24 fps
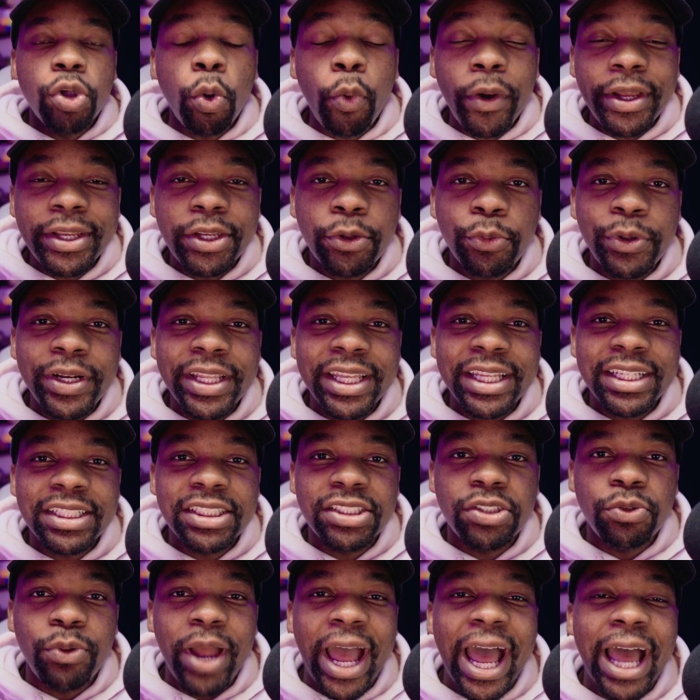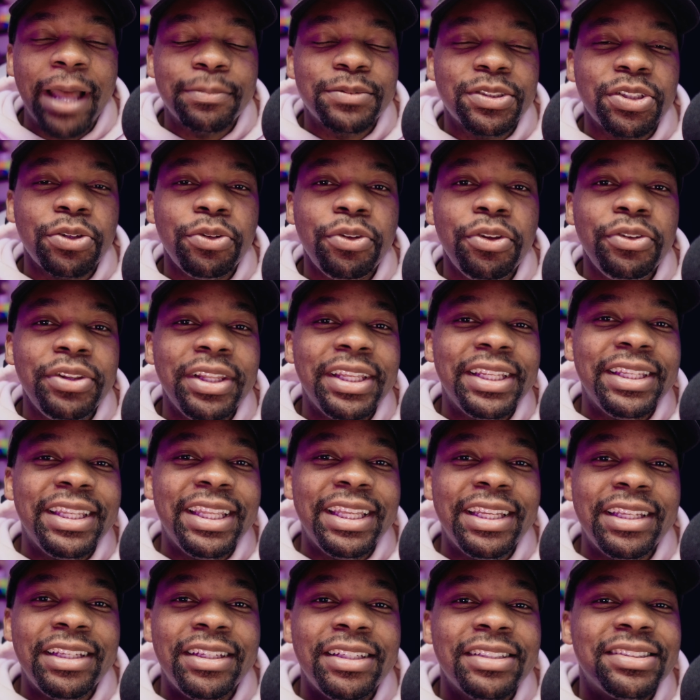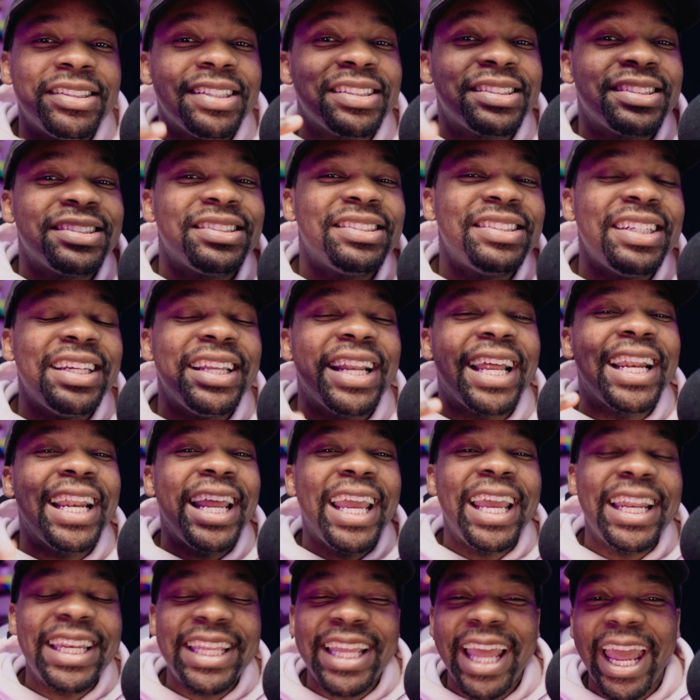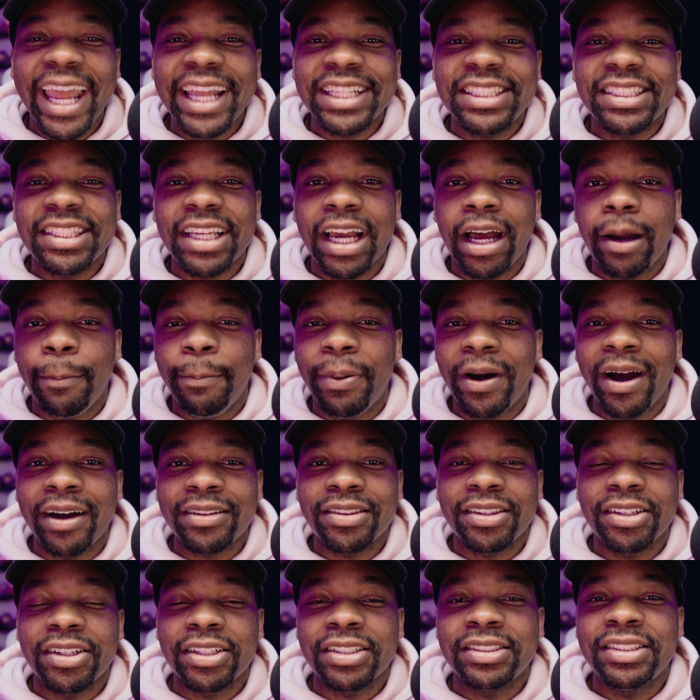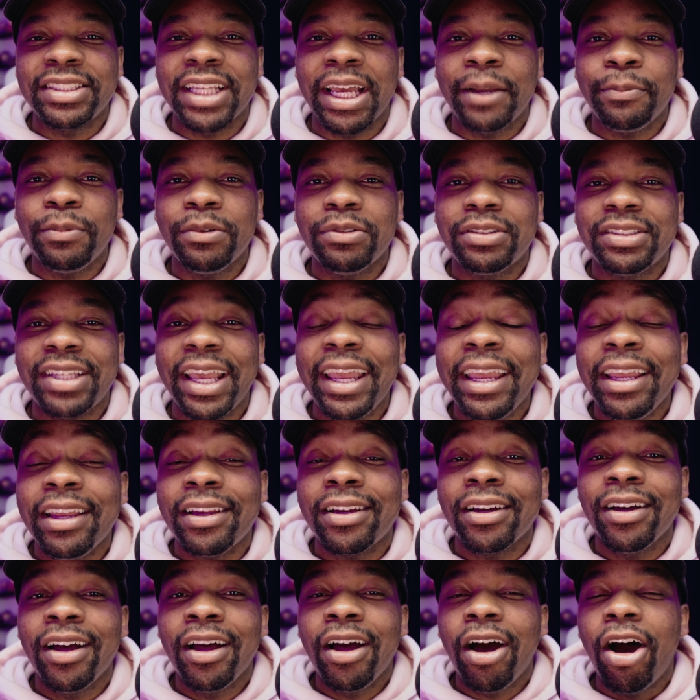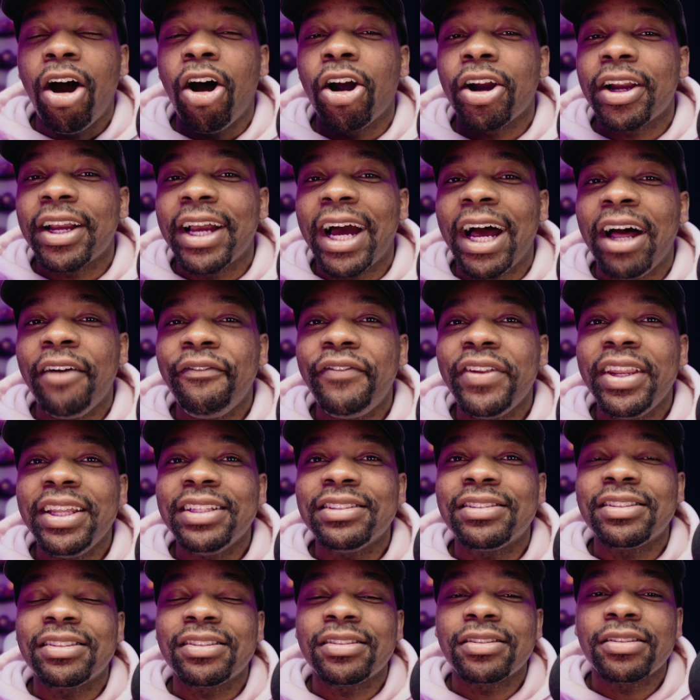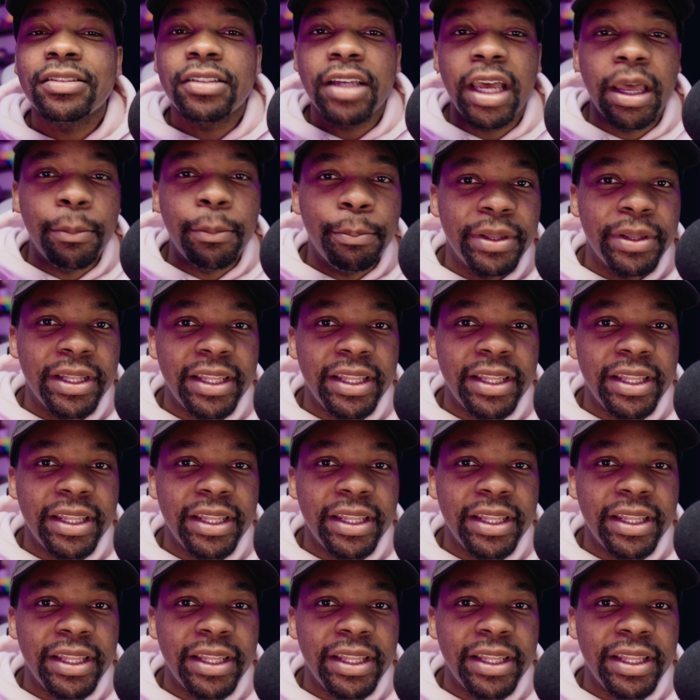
2 ingredients you absolutely need to succeed at any ATI Proctored exam you take are confidence and